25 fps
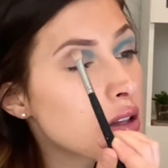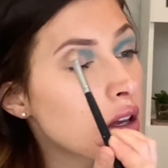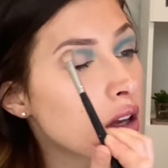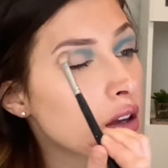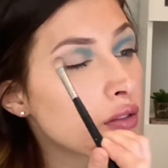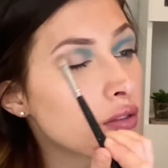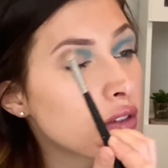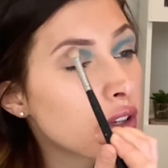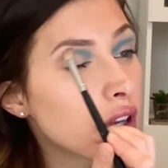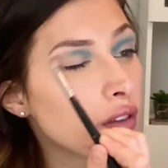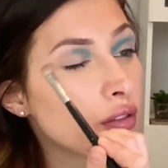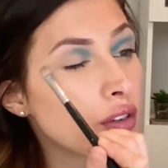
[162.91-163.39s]

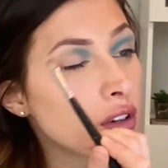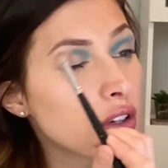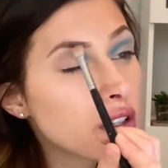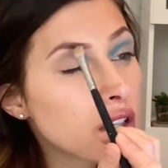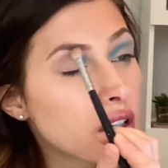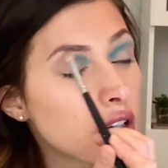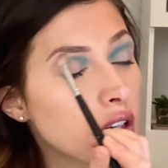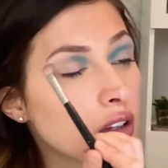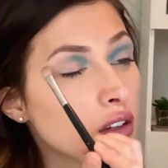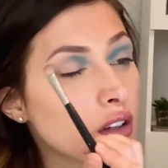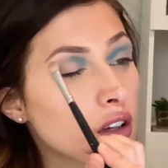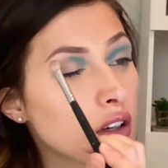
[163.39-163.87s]
I've never
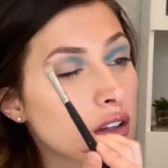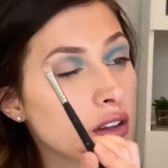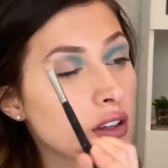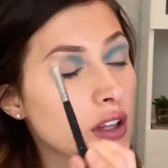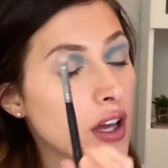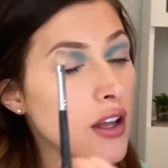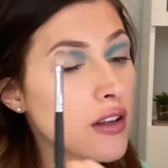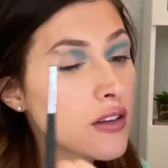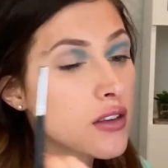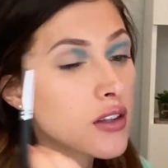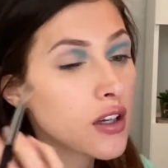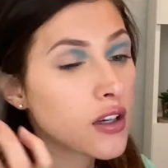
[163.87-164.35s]
done a look
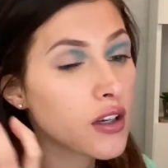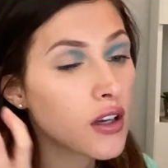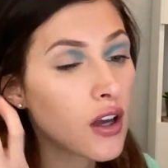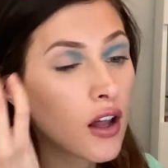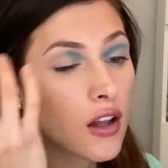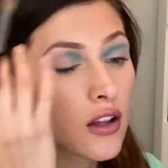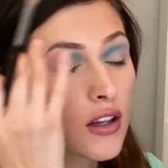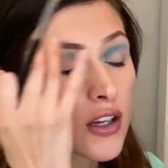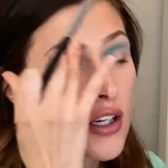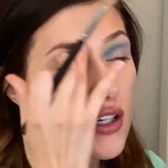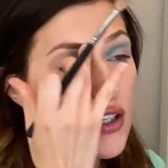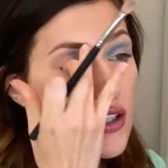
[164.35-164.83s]
that the
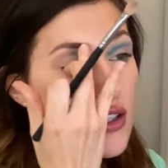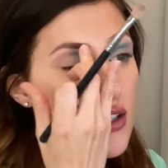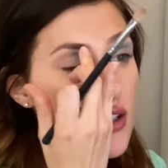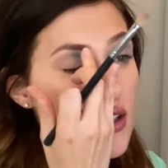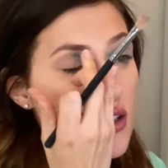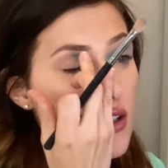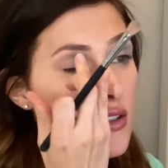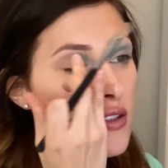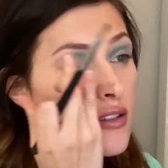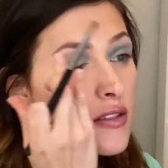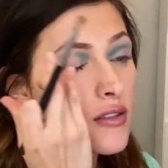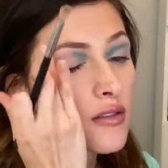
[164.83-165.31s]
colors
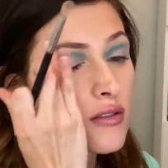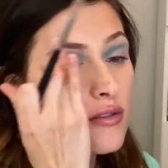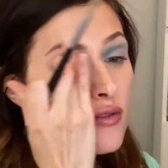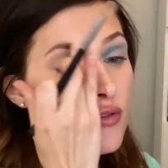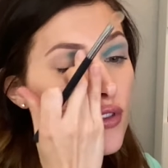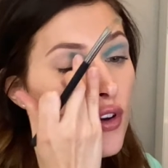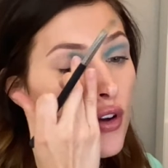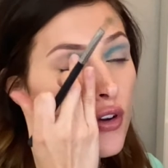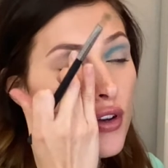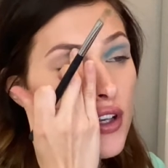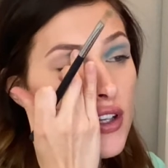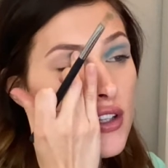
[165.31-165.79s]

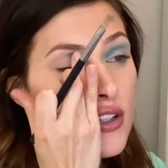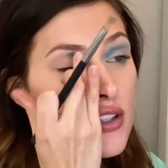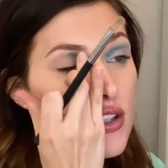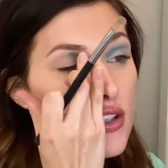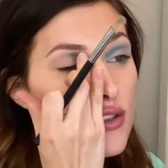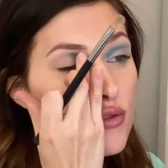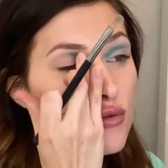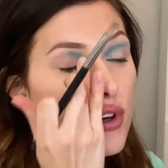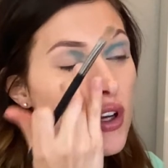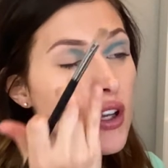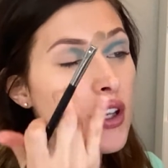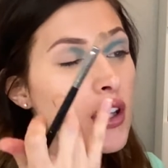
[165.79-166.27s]
focus
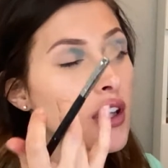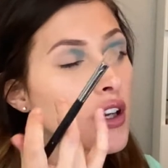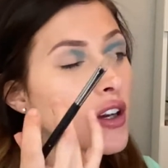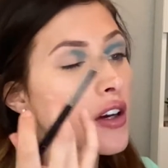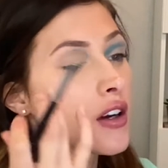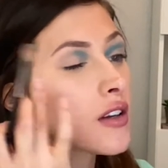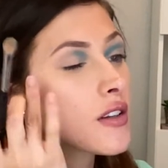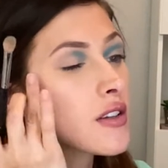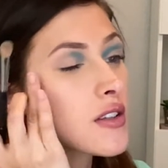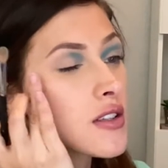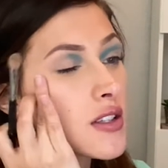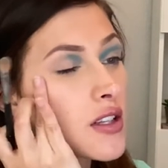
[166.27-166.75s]
is right here
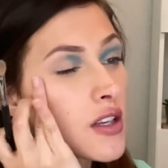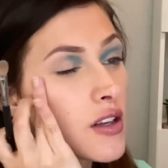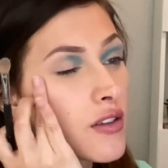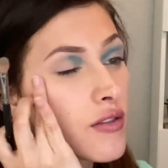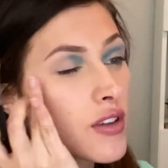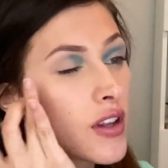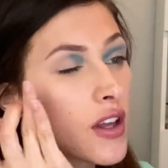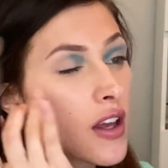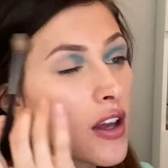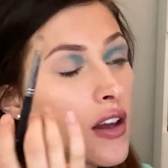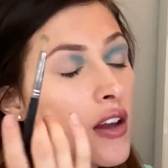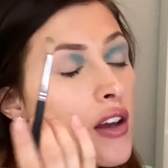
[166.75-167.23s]
instead of
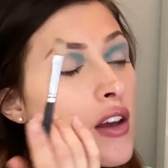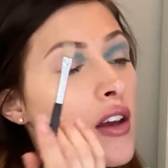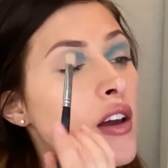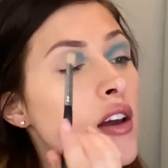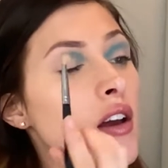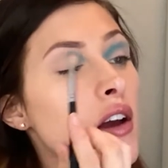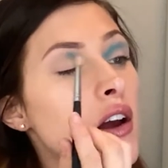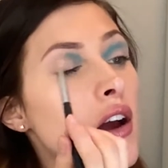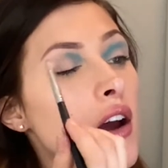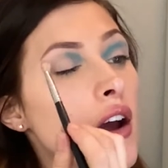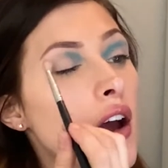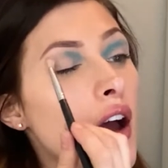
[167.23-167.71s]
the
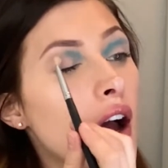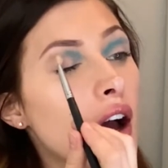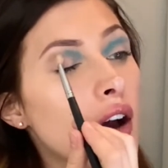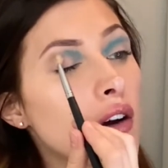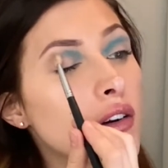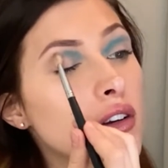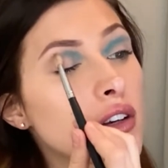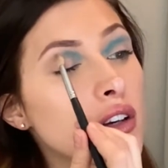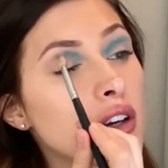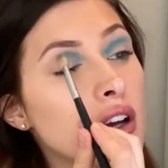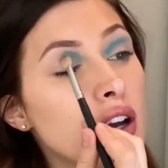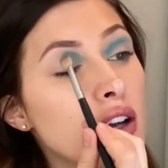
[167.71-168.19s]

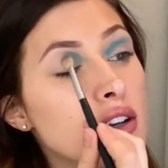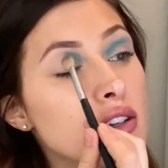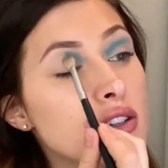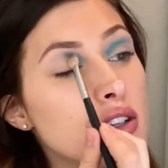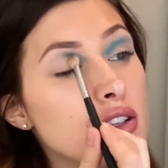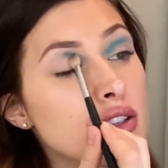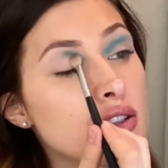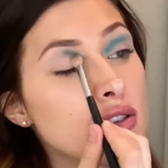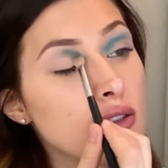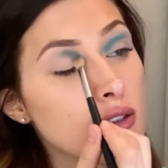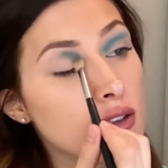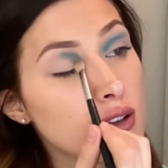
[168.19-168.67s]
outer
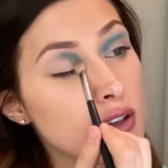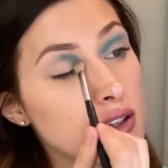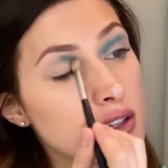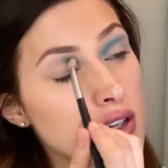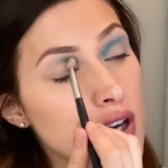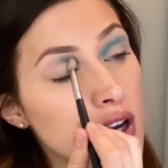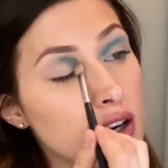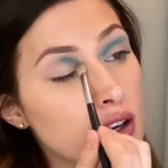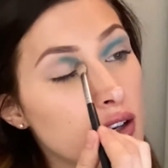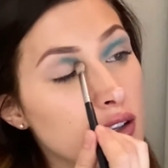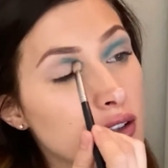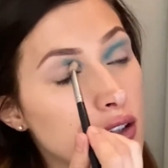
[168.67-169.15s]
edges or the
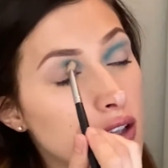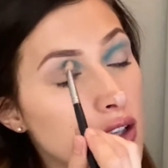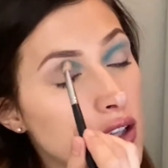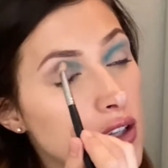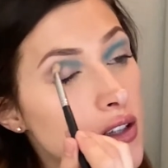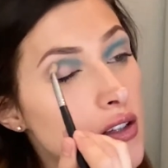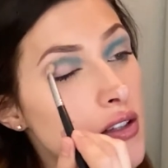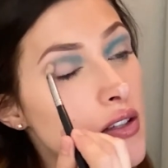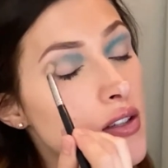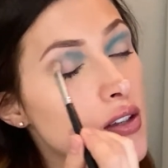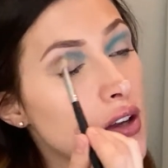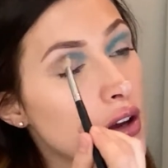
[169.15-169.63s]
entire lid,
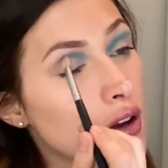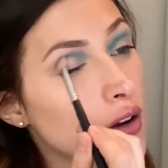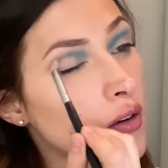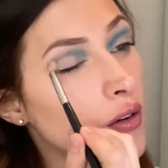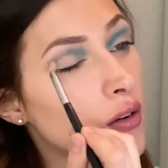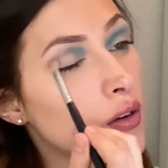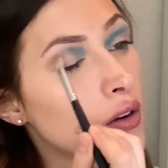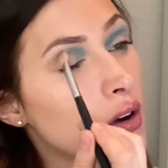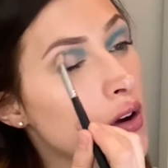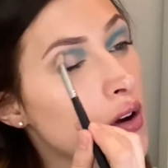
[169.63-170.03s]
so